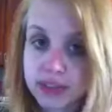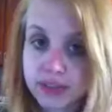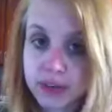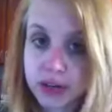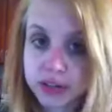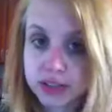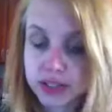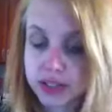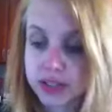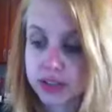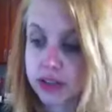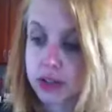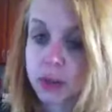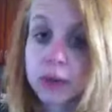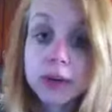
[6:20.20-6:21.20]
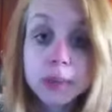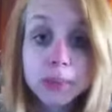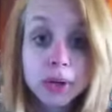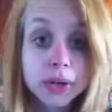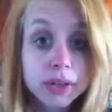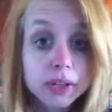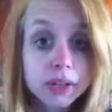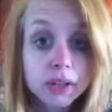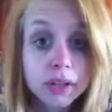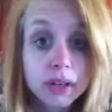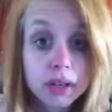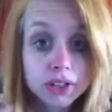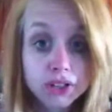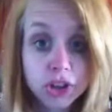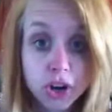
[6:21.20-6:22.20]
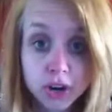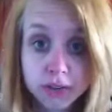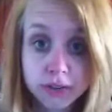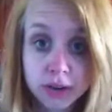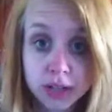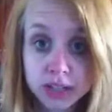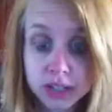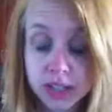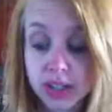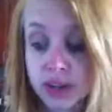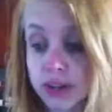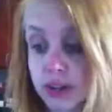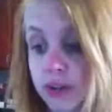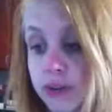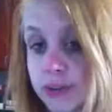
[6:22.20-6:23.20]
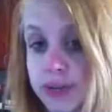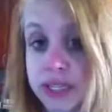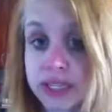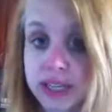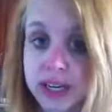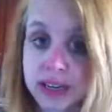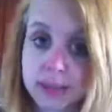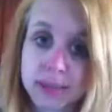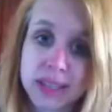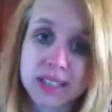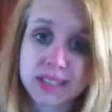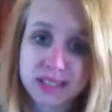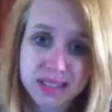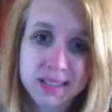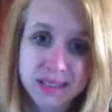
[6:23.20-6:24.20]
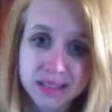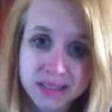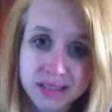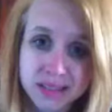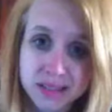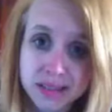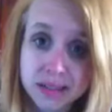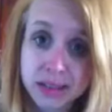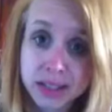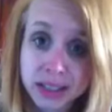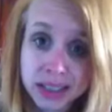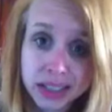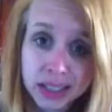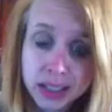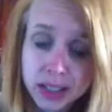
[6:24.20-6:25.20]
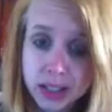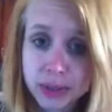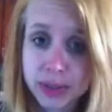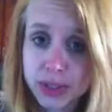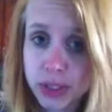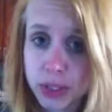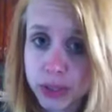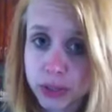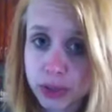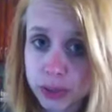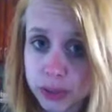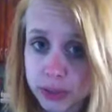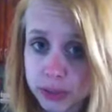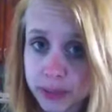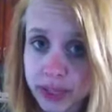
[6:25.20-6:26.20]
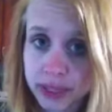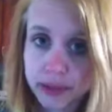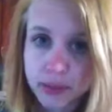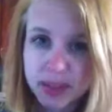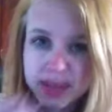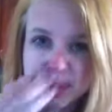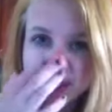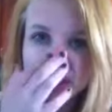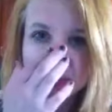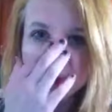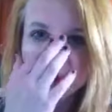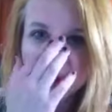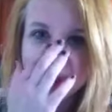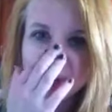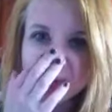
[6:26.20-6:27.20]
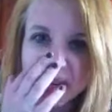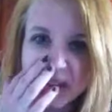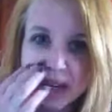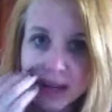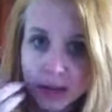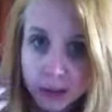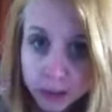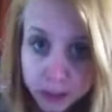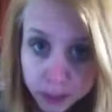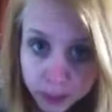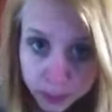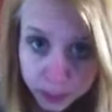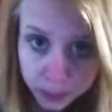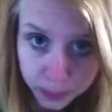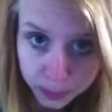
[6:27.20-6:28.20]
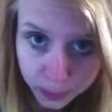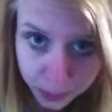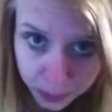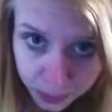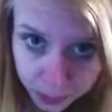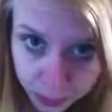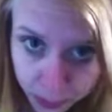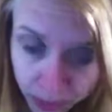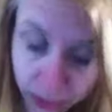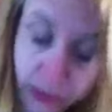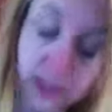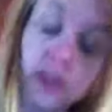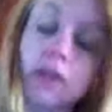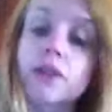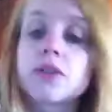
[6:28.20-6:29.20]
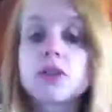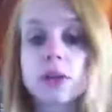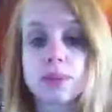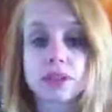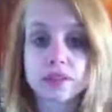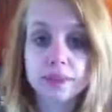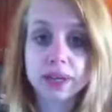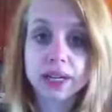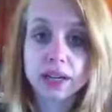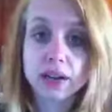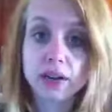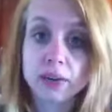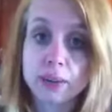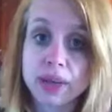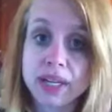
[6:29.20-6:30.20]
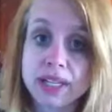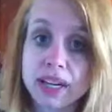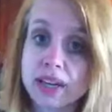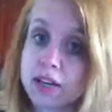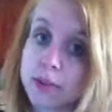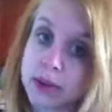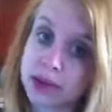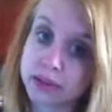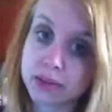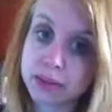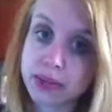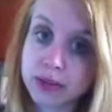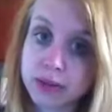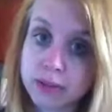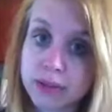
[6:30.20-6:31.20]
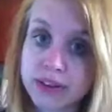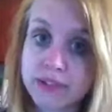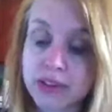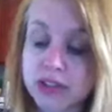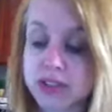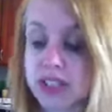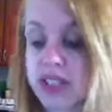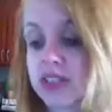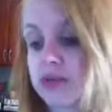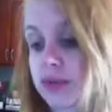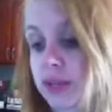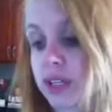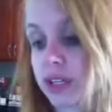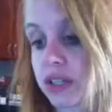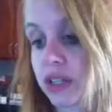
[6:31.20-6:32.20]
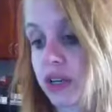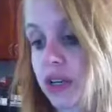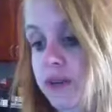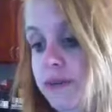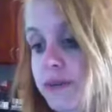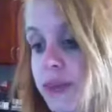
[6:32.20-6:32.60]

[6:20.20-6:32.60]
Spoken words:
frosting, because you don't want to put a jar of frosting on a homemade cake, because really, you went to all the trouble of making, why is my nose so red? You went to all the trouble of making a homemade cake, you might as well make a homemade frosting, and it's really not that hard.